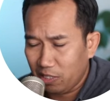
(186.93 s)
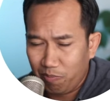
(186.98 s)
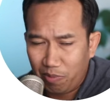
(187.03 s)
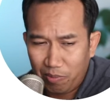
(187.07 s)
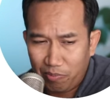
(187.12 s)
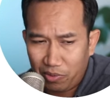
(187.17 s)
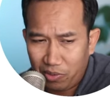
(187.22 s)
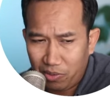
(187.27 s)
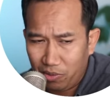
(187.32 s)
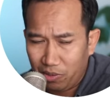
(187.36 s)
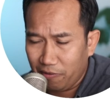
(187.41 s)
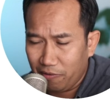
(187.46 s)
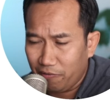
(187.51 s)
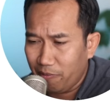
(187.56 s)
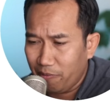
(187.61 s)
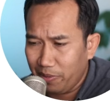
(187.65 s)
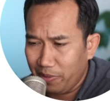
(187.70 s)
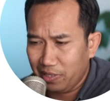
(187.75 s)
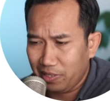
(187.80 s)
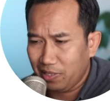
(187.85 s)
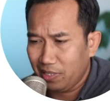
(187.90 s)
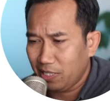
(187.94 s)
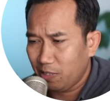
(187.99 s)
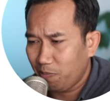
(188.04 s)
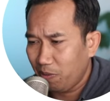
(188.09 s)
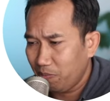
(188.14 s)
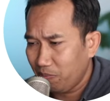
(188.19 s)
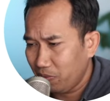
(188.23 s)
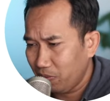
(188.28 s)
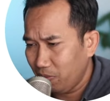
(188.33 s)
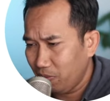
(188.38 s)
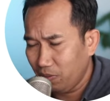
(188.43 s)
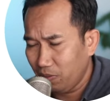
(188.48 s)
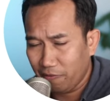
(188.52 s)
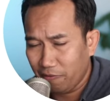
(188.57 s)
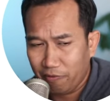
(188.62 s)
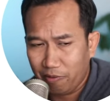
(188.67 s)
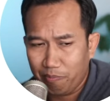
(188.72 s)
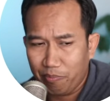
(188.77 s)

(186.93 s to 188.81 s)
People use it for business. People use it for